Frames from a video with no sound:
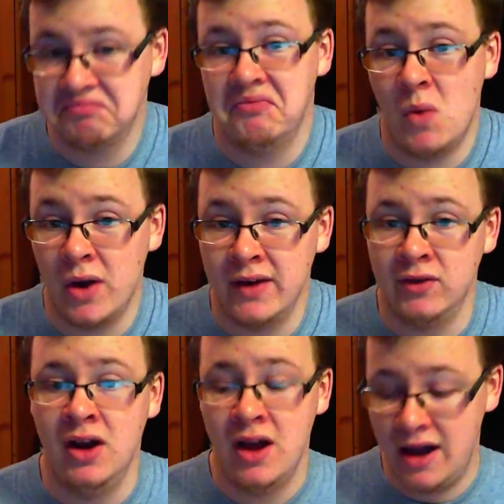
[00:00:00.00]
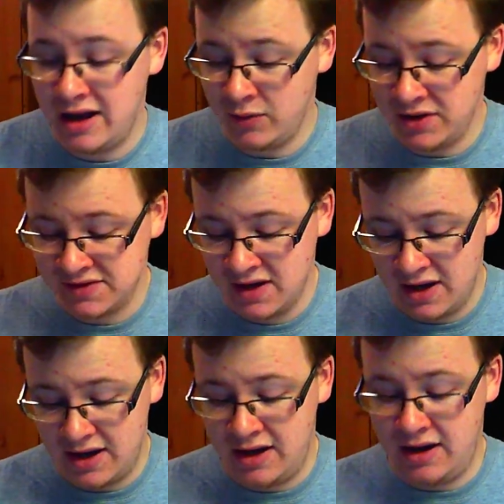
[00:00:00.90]
whatever. Anyways,
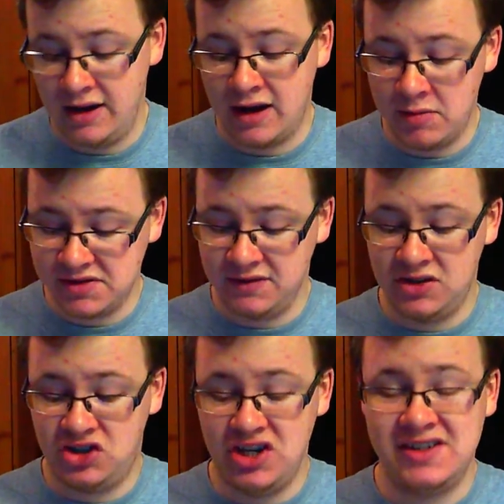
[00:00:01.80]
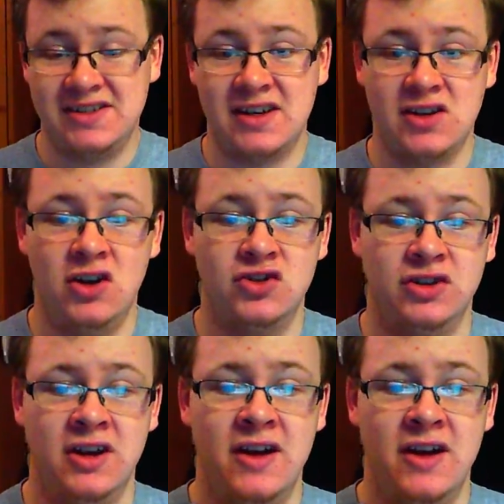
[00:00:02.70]
I got myself the G600.